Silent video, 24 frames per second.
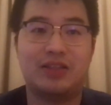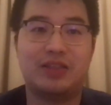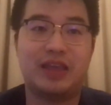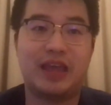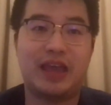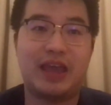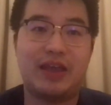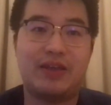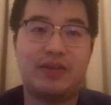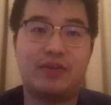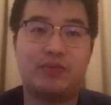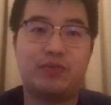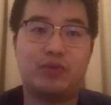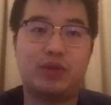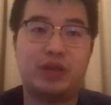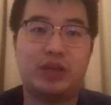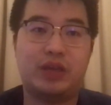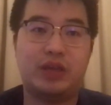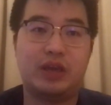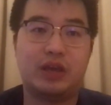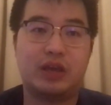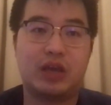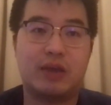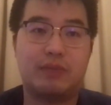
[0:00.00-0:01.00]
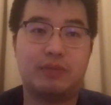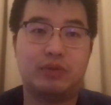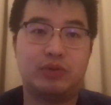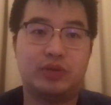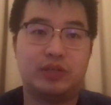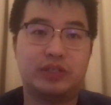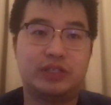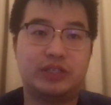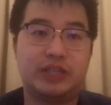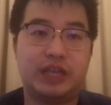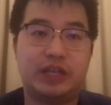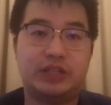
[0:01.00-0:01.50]
then we come to
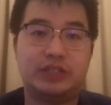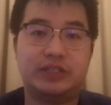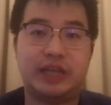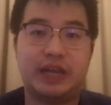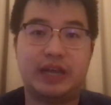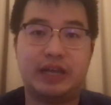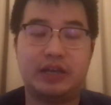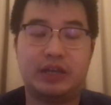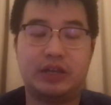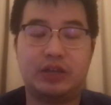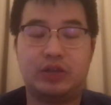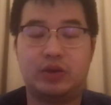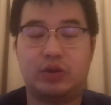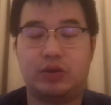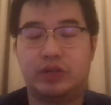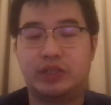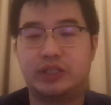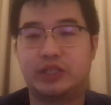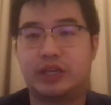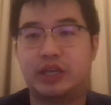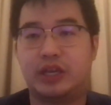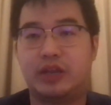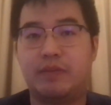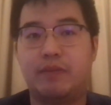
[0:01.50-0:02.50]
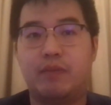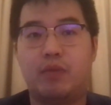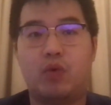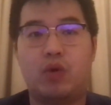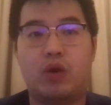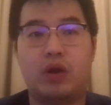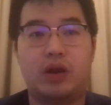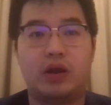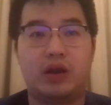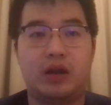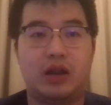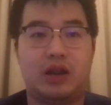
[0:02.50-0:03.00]
a stage, then you know it's getting
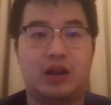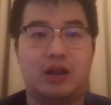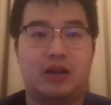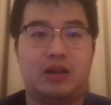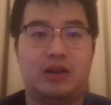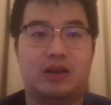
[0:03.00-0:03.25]
more